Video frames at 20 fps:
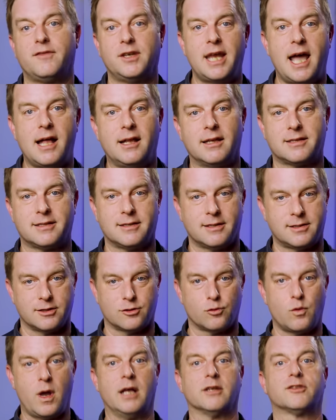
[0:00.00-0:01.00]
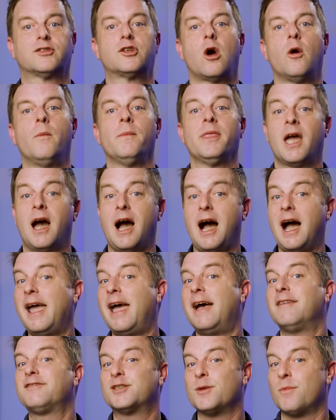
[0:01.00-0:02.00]
analysis as well, so I
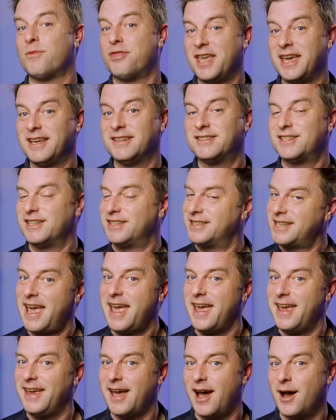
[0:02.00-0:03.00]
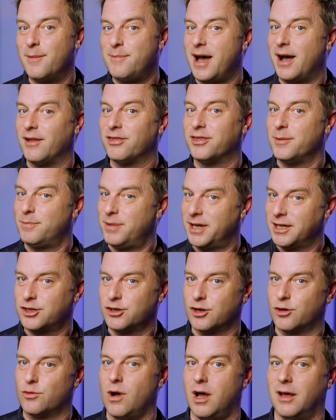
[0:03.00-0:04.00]
have some things to say about the
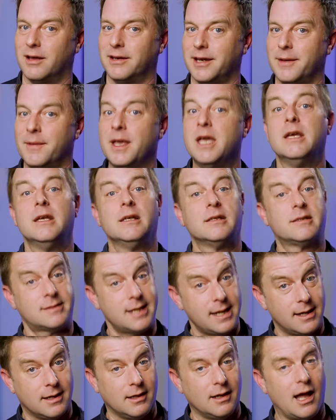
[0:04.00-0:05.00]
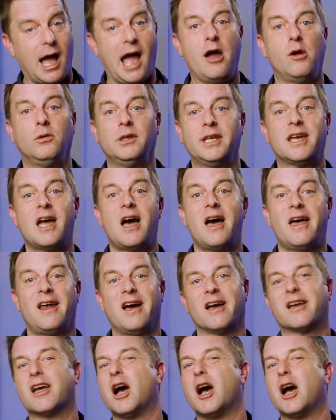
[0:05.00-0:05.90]
picture quality. Still, I only got a